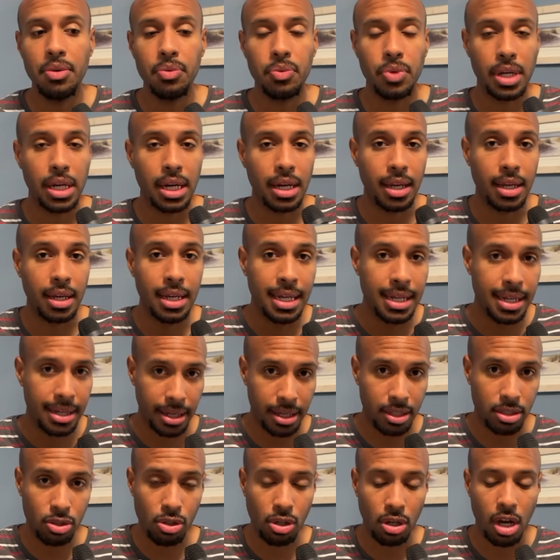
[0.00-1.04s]
We're going to
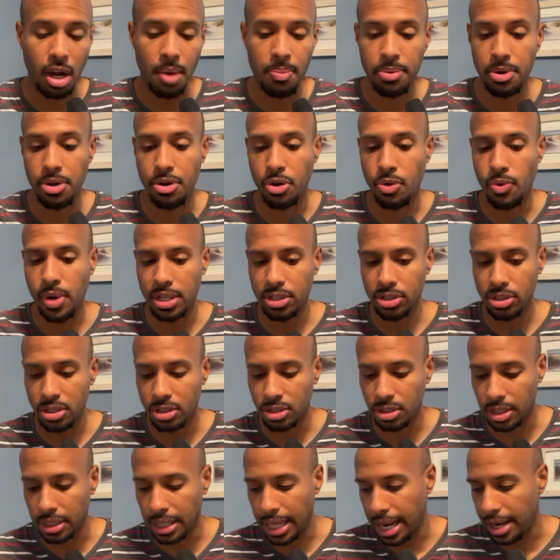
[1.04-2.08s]
get to a couple of your
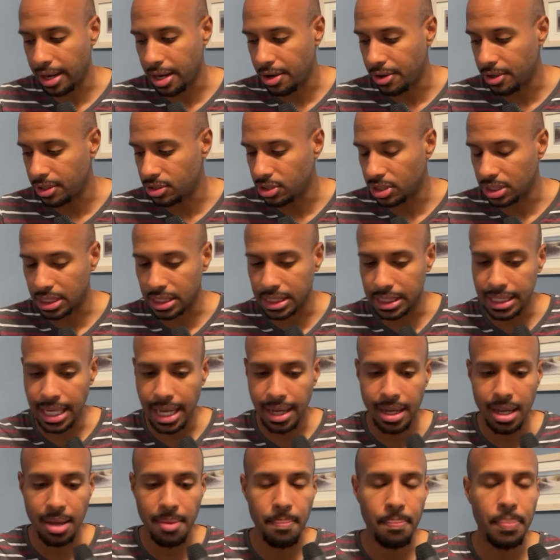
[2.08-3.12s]
questions on that here in just a
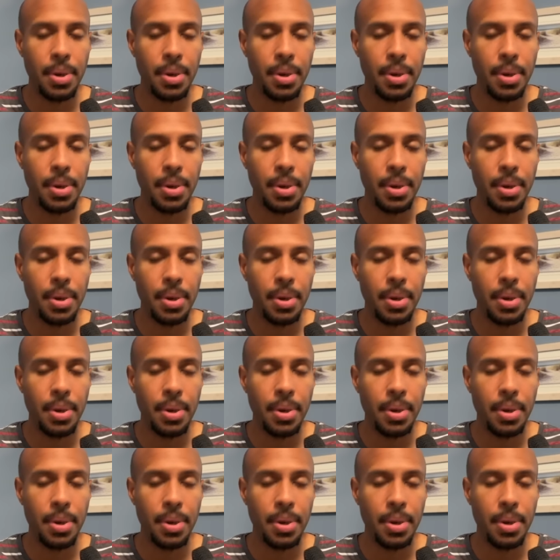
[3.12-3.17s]
second.